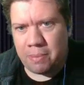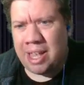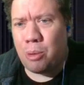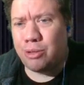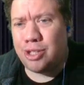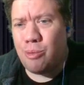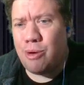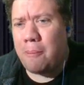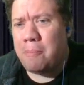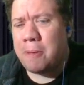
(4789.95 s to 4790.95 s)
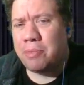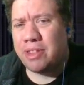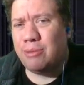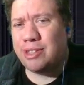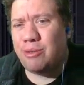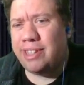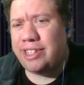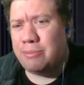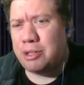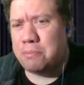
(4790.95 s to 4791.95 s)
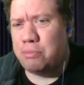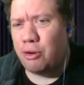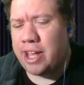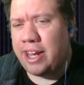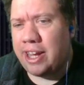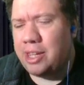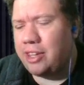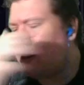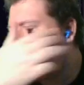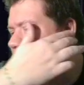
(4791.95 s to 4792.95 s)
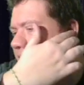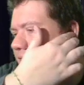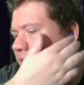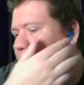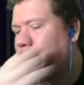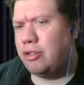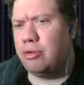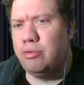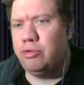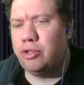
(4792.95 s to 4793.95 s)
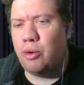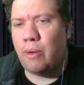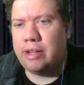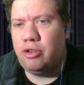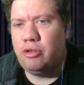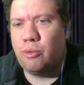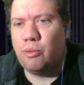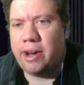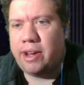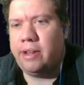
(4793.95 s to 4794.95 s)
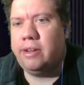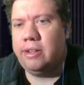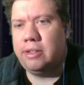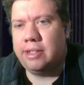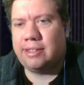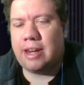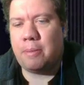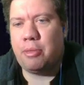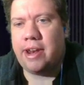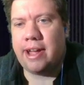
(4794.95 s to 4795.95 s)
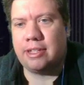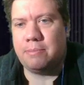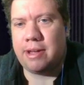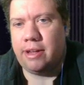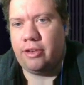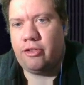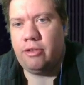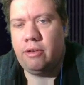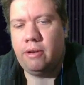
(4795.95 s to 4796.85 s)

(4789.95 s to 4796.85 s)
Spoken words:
Yeah, there was no real, it wasn't really so much booking in this era as it was who's going to do a run-in to set up the next match.